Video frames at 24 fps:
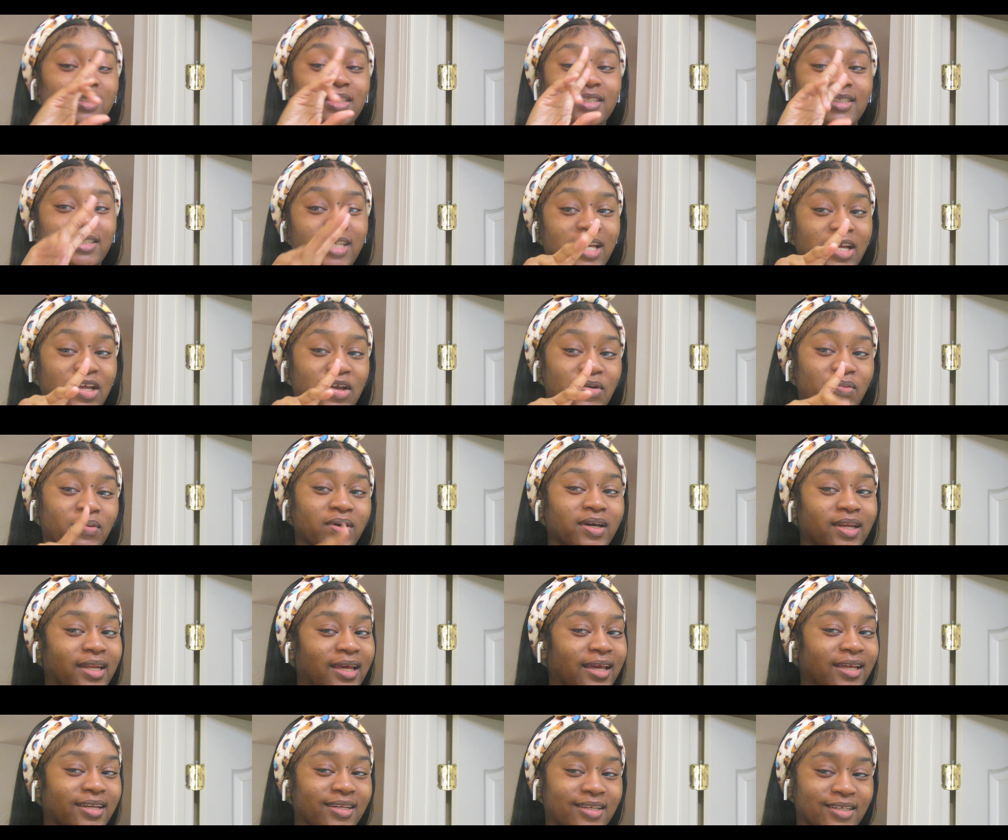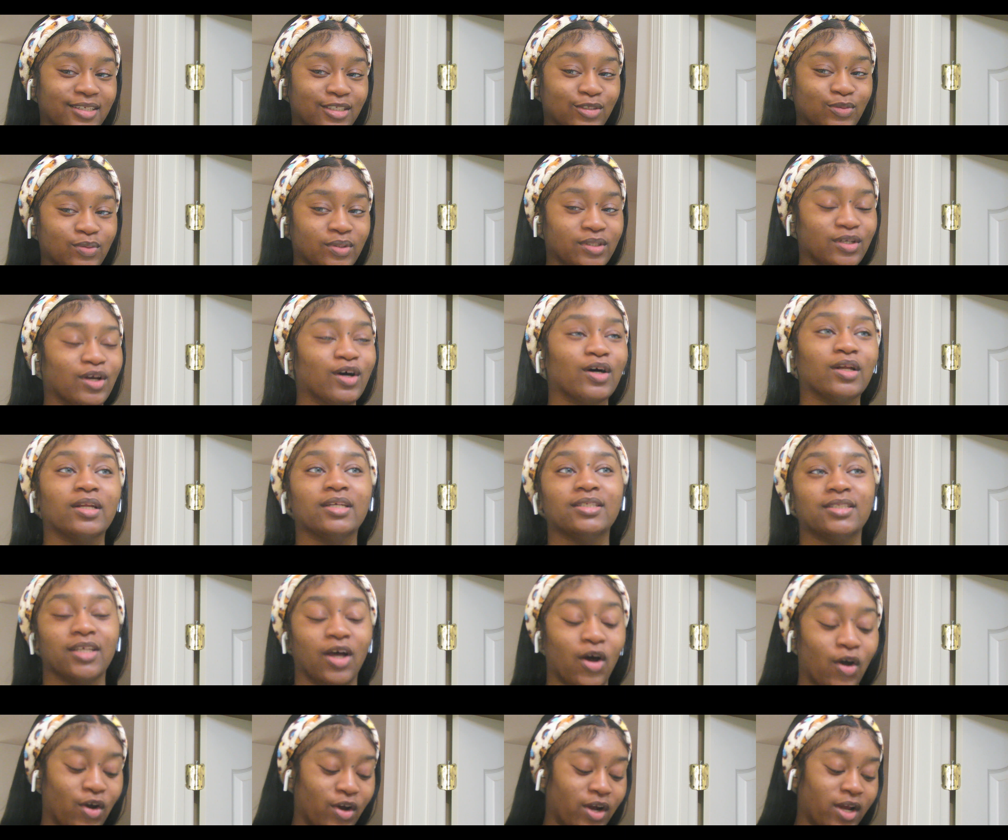The second one and this one, y'all,
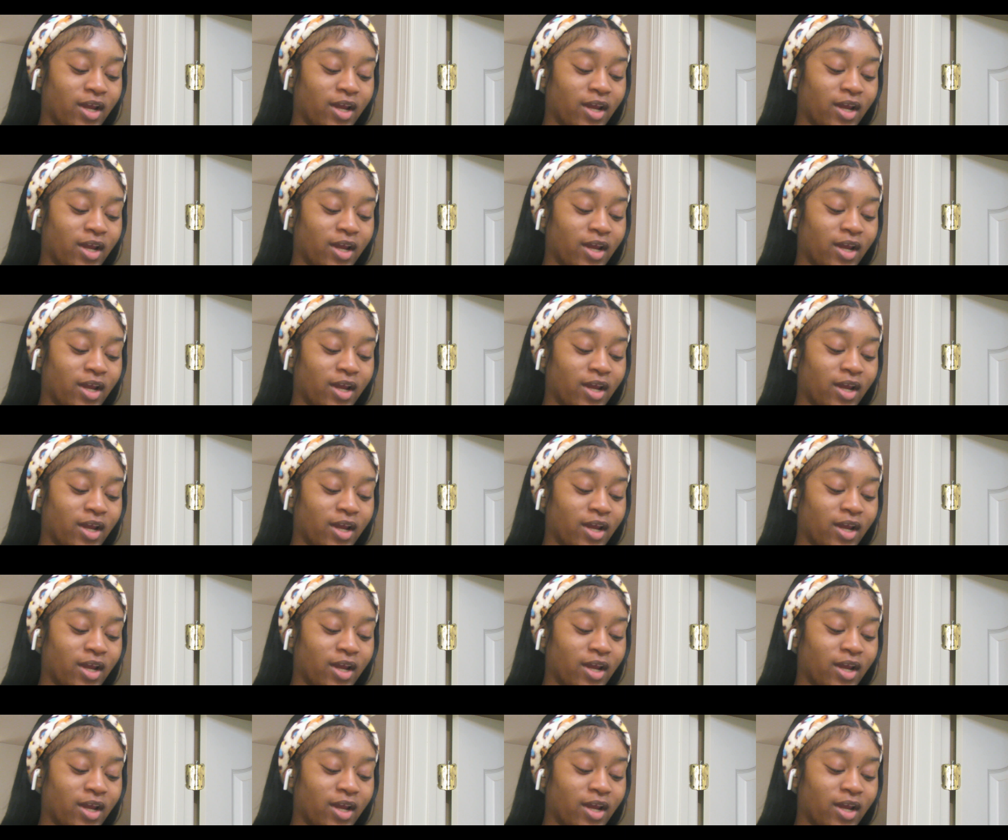these are,